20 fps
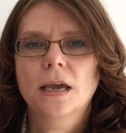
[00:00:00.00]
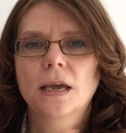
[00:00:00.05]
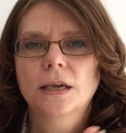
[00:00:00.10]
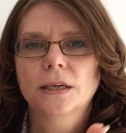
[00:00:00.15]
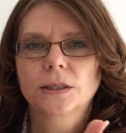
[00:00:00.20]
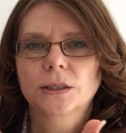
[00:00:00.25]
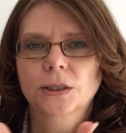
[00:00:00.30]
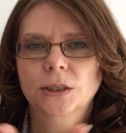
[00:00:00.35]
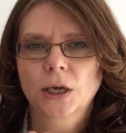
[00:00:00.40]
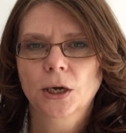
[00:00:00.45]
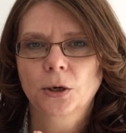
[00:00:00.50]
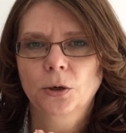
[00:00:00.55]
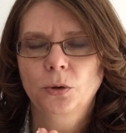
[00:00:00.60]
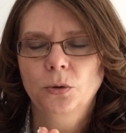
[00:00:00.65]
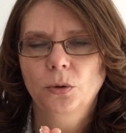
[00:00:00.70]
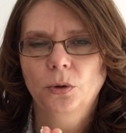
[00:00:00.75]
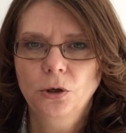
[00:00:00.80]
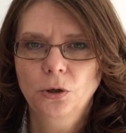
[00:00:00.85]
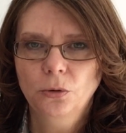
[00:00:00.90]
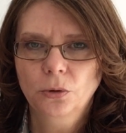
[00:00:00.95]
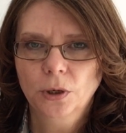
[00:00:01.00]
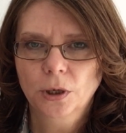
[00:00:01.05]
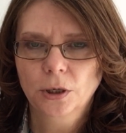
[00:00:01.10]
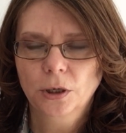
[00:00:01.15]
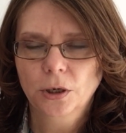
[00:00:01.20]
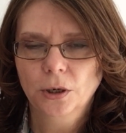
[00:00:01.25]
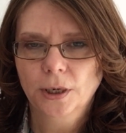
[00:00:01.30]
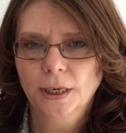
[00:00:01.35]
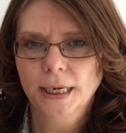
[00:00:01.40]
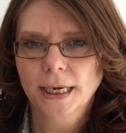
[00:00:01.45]
So you can
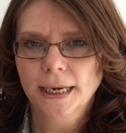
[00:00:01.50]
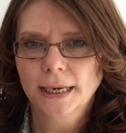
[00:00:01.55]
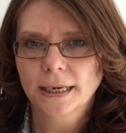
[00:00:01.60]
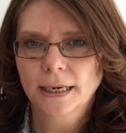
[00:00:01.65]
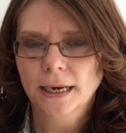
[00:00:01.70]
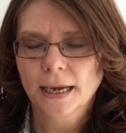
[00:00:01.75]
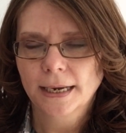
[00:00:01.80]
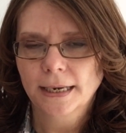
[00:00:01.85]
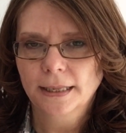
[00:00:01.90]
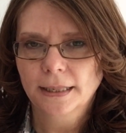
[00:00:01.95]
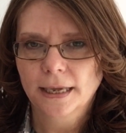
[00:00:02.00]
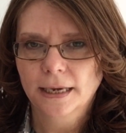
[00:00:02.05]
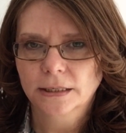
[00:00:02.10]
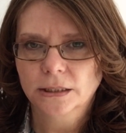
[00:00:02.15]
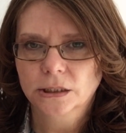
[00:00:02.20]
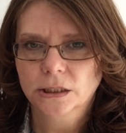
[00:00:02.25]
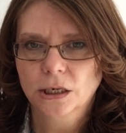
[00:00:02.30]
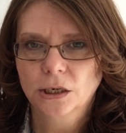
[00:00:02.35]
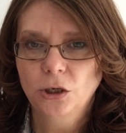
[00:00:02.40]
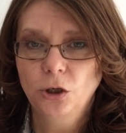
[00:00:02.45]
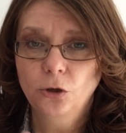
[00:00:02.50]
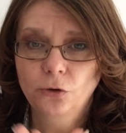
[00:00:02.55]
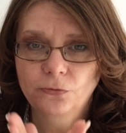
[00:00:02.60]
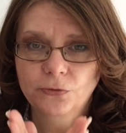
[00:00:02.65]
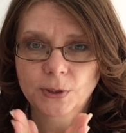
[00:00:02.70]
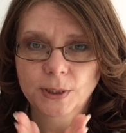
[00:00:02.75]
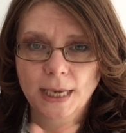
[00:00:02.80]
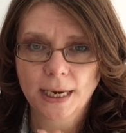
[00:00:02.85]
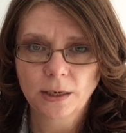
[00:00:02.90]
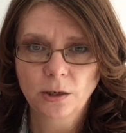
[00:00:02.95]
look at it like this. You've
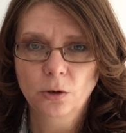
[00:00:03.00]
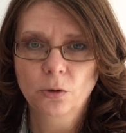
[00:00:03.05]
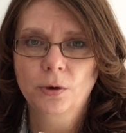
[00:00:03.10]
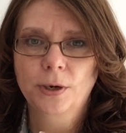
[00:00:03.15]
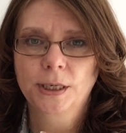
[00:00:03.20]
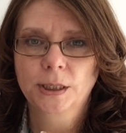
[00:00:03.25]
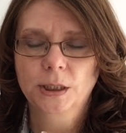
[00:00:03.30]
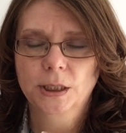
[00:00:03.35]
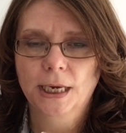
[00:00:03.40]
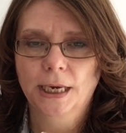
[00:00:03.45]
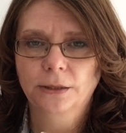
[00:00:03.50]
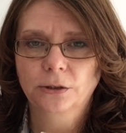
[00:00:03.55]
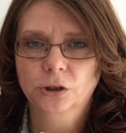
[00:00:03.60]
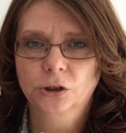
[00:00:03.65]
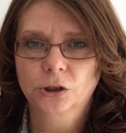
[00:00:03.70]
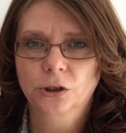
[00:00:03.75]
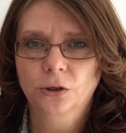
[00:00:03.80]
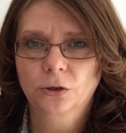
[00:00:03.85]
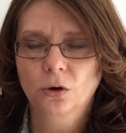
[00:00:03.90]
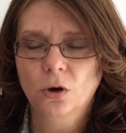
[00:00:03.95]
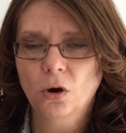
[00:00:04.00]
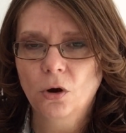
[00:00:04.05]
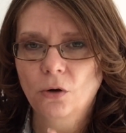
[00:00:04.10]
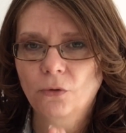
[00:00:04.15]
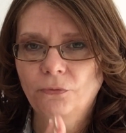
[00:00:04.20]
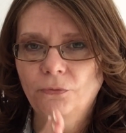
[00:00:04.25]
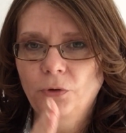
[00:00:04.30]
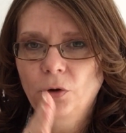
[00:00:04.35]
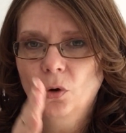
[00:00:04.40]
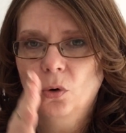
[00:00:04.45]
set your intention
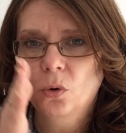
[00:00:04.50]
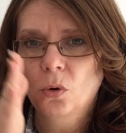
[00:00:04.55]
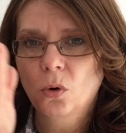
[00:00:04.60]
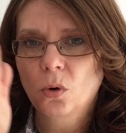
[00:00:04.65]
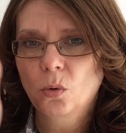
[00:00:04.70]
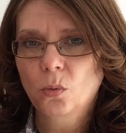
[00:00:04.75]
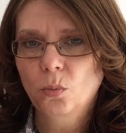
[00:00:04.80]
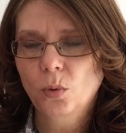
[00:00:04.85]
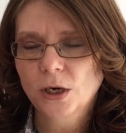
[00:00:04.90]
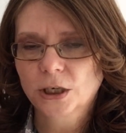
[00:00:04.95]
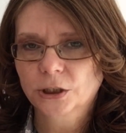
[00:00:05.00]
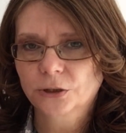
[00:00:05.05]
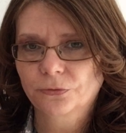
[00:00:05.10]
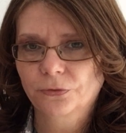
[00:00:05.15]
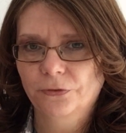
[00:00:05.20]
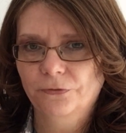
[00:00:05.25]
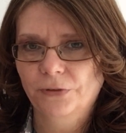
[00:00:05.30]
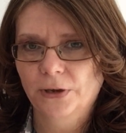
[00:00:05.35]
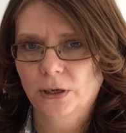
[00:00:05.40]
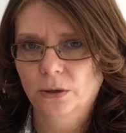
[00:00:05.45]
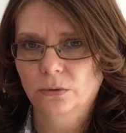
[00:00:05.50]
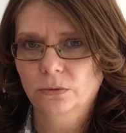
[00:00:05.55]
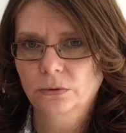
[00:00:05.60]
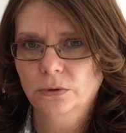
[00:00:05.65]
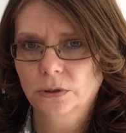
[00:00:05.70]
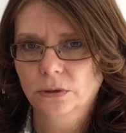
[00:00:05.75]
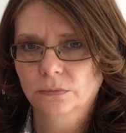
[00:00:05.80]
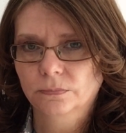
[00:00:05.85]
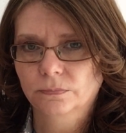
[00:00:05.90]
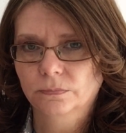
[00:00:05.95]
of your wish
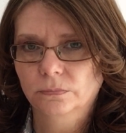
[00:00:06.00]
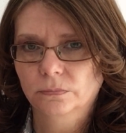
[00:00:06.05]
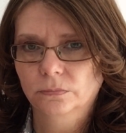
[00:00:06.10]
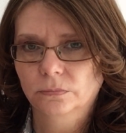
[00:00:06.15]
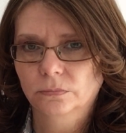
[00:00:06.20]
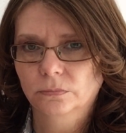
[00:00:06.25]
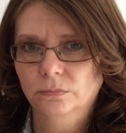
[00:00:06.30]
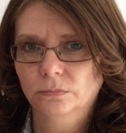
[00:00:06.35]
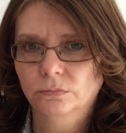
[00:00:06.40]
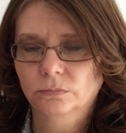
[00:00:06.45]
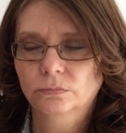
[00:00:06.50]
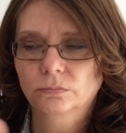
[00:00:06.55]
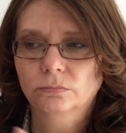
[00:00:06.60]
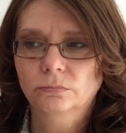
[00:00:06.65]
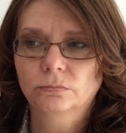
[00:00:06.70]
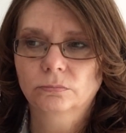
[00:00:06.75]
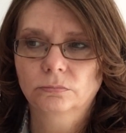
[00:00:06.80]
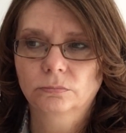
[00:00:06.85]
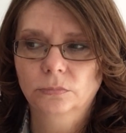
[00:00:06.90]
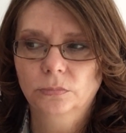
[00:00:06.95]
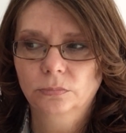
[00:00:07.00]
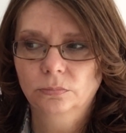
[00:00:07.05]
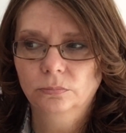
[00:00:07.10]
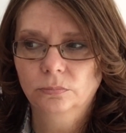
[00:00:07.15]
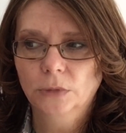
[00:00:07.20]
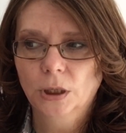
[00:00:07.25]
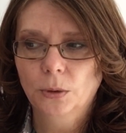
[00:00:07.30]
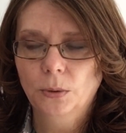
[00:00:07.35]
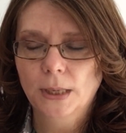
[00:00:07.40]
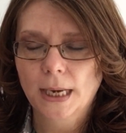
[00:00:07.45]
fulfilled,
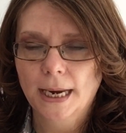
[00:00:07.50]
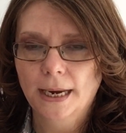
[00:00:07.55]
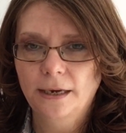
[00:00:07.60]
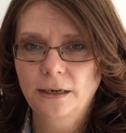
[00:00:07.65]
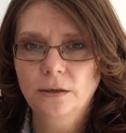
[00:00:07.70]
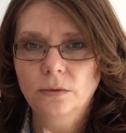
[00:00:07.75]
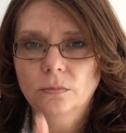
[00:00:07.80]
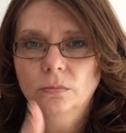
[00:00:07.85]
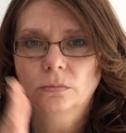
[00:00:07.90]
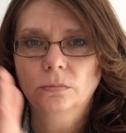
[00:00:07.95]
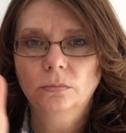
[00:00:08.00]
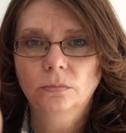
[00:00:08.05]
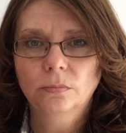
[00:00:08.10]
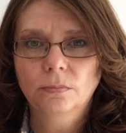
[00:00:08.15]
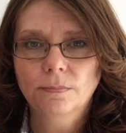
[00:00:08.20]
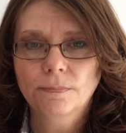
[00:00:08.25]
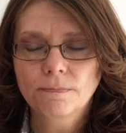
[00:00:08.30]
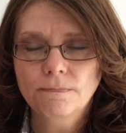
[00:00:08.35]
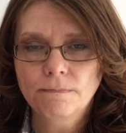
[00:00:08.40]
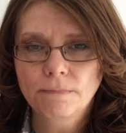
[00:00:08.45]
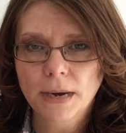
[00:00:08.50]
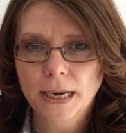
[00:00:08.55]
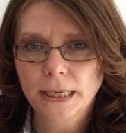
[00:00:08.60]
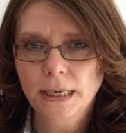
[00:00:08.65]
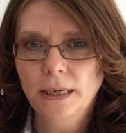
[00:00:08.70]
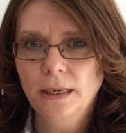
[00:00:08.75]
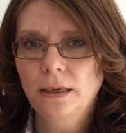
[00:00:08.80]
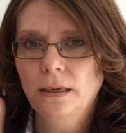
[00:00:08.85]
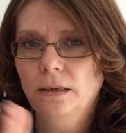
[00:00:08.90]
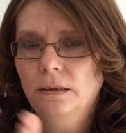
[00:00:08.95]
okay,
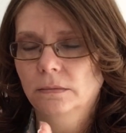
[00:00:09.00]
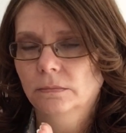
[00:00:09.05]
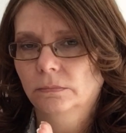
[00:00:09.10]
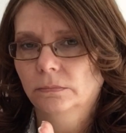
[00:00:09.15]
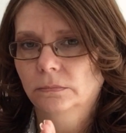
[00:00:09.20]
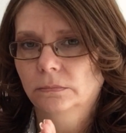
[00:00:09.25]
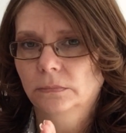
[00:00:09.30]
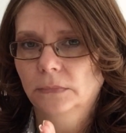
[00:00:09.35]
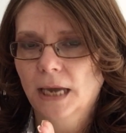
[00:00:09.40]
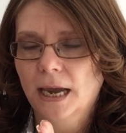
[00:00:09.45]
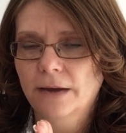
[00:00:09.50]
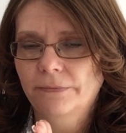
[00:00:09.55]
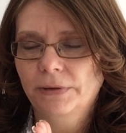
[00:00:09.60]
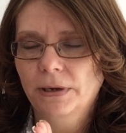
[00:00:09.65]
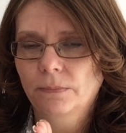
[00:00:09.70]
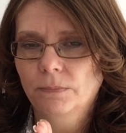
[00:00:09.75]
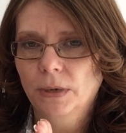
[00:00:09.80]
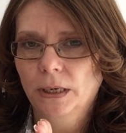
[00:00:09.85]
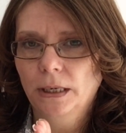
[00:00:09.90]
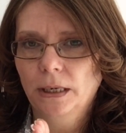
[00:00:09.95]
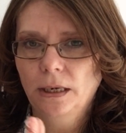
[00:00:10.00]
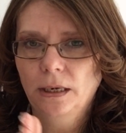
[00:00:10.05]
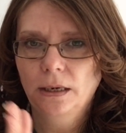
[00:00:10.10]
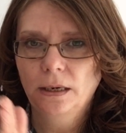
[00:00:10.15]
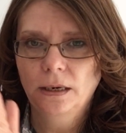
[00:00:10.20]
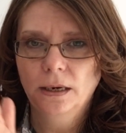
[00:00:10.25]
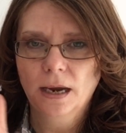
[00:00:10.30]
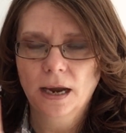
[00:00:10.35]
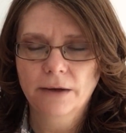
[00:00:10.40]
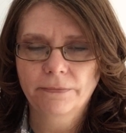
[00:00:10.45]
money, having
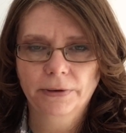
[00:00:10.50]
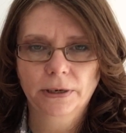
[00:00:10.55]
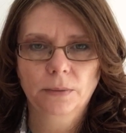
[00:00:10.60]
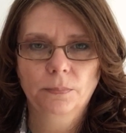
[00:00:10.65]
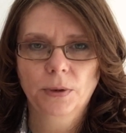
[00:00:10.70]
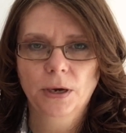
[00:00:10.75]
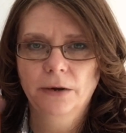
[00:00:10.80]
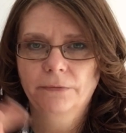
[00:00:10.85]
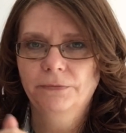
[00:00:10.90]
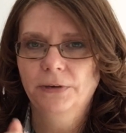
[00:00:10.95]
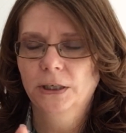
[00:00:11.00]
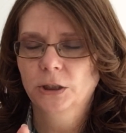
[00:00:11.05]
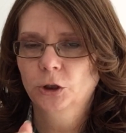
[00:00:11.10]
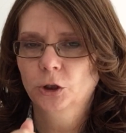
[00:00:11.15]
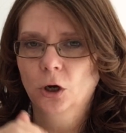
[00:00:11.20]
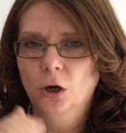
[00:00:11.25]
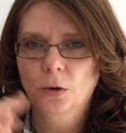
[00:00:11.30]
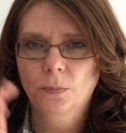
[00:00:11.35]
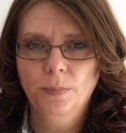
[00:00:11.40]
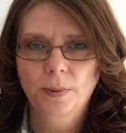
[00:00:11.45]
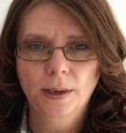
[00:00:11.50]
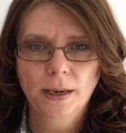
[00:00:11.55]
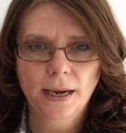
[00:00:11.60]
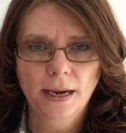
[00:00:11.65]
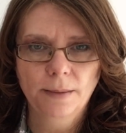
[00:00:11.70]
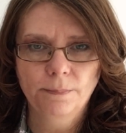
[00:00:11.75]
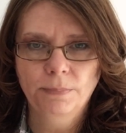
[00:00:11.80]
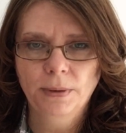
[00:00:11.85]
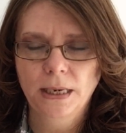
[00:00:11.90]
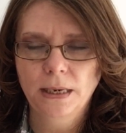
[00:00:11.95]
a perfect job,
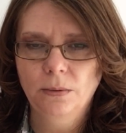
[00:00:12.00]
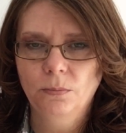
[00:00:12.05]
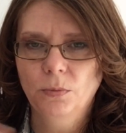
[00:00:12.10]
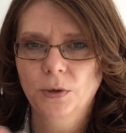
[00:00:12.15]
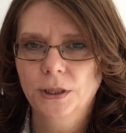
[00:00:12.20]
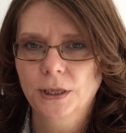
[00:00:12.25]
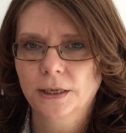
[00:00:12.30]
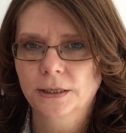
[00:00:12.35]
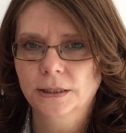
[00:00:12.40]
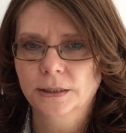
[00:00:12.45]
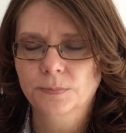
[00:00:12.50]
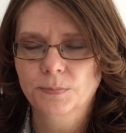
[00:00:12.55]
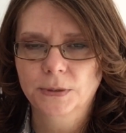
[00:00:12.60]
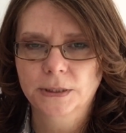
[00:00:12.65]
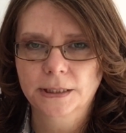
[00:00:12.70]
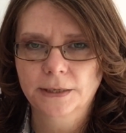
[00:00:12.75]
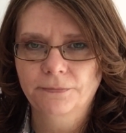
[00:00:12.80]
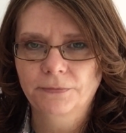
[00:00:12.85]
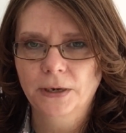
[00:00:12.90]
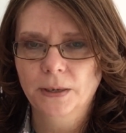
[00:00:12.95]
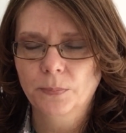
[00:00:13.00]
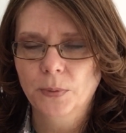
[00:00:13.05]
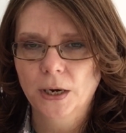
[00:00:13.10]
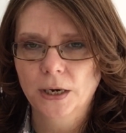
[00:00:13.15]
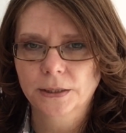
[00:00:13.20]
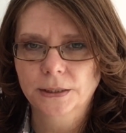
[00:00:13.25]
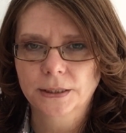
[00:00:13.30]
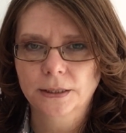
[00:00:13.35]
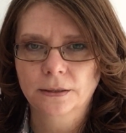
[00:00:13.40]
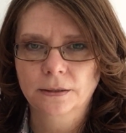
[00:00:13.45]
being with a specific
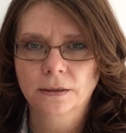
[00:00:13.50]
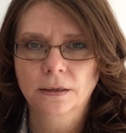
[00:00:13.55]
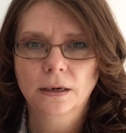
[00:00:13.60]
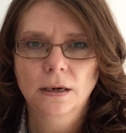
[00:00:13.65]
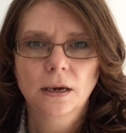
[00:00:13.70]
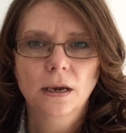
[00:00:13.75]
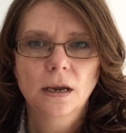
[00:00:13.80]
person,